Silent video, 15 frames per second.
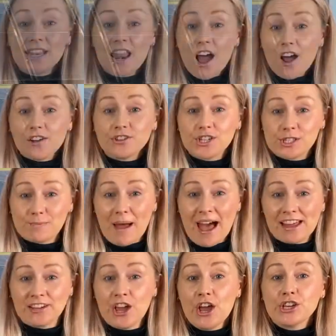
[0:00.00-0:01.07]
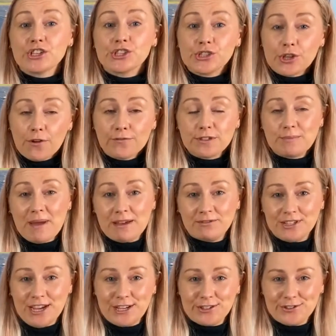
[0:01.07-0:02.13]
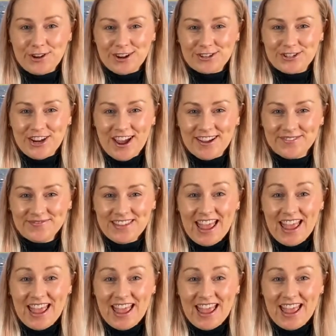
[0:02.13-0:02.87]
large span, soft mounting structure.